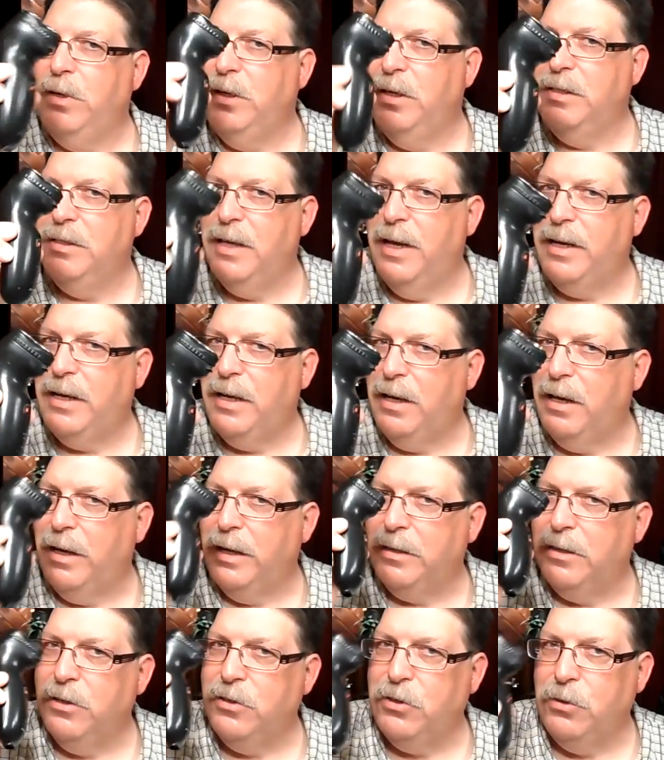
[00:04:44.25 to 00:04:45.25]
It wasn't
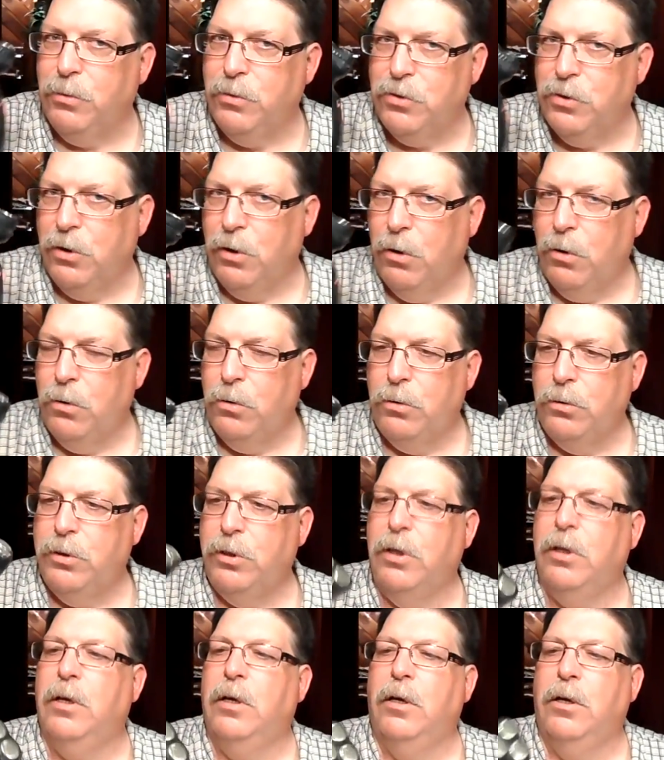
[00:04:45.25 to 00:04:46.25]
exactly like this. It was an
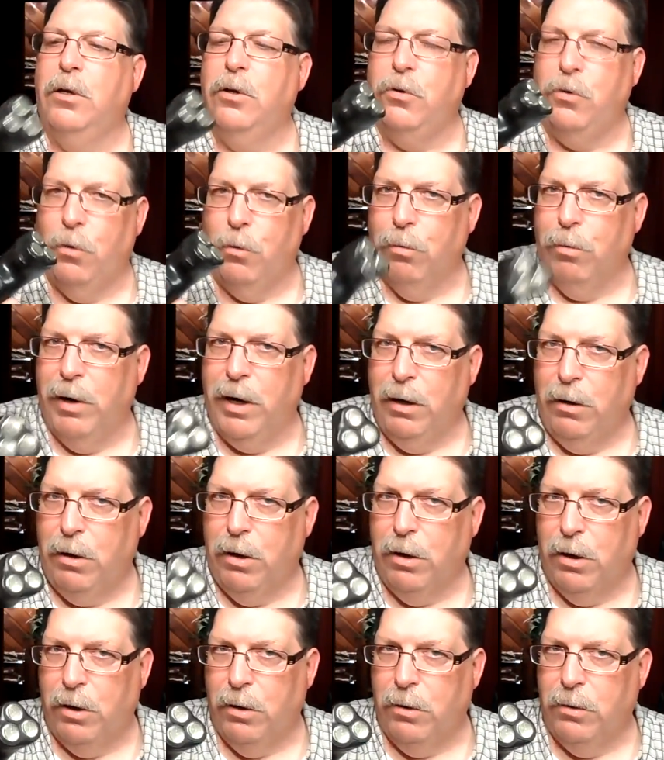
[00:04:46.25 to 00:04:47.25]
old
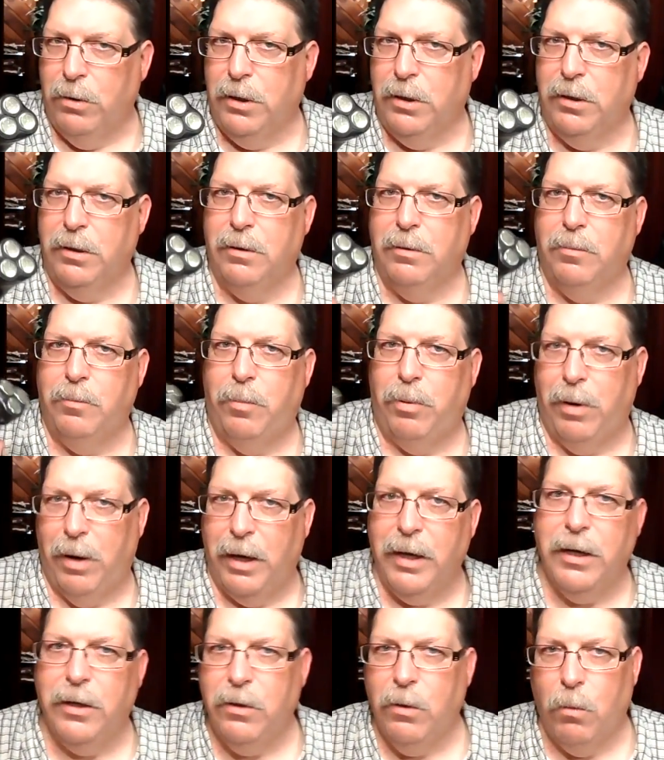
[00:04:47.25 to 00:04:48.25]
Norelco
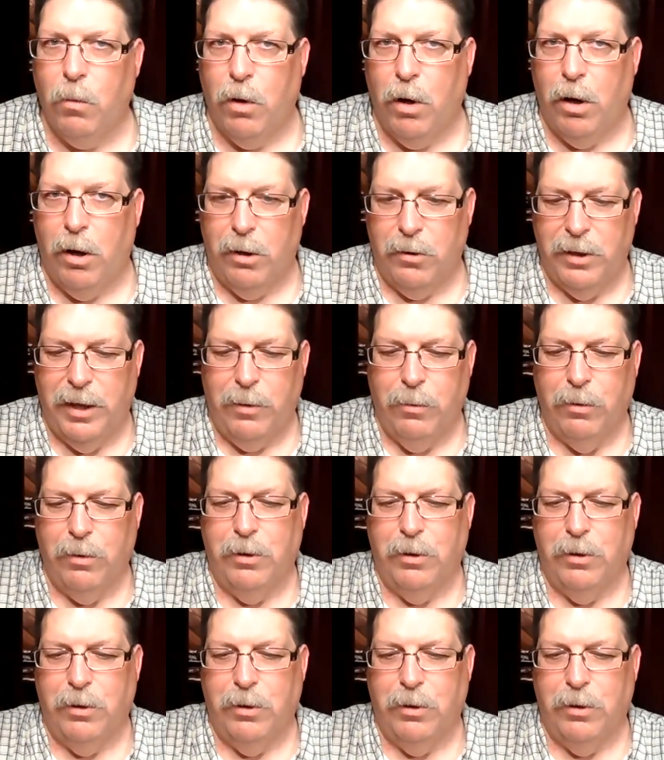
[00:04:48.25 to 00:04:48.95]
plug in the wall.